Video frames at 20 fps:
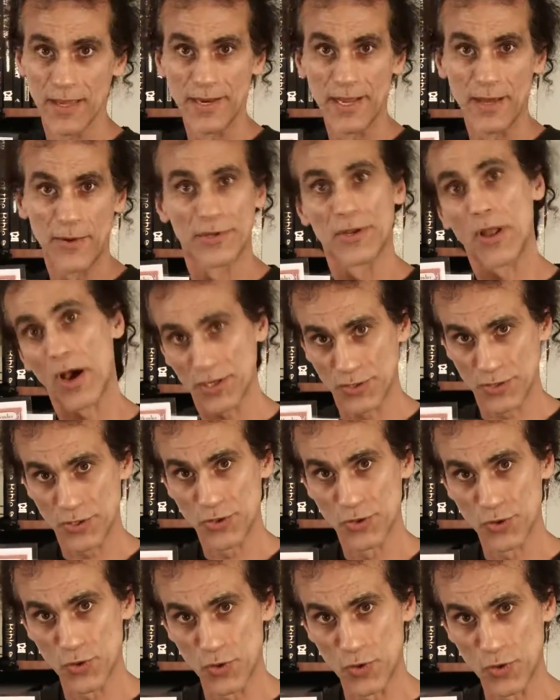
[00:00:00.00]
Now I'd like
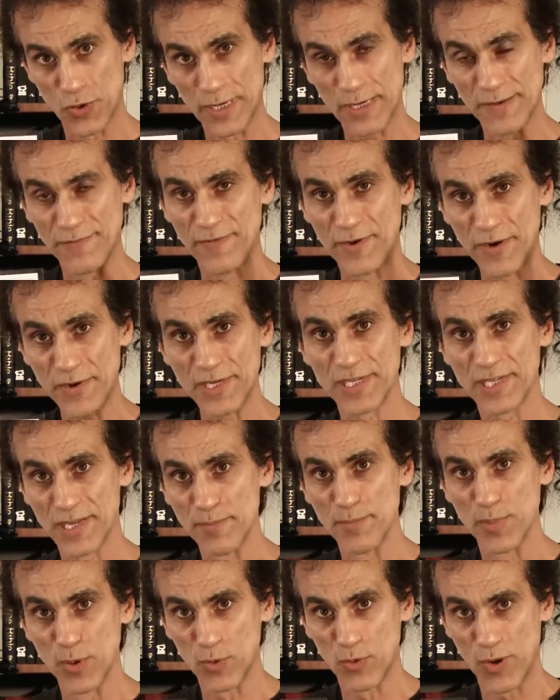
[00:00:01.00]
to draw a very
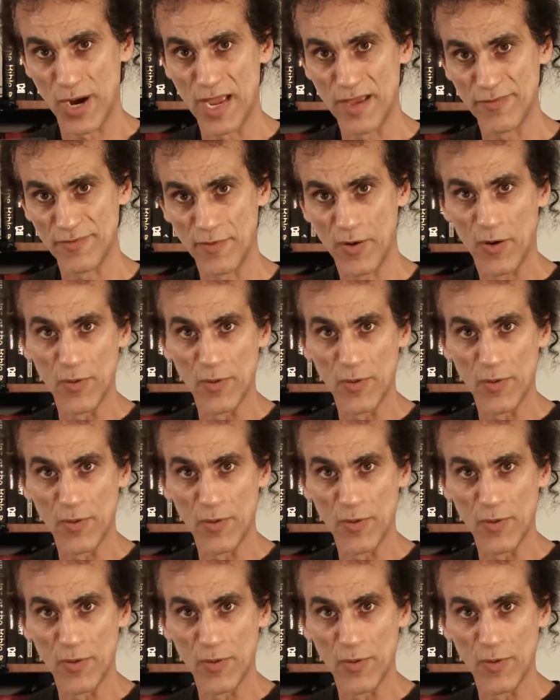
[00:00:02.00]
simple graph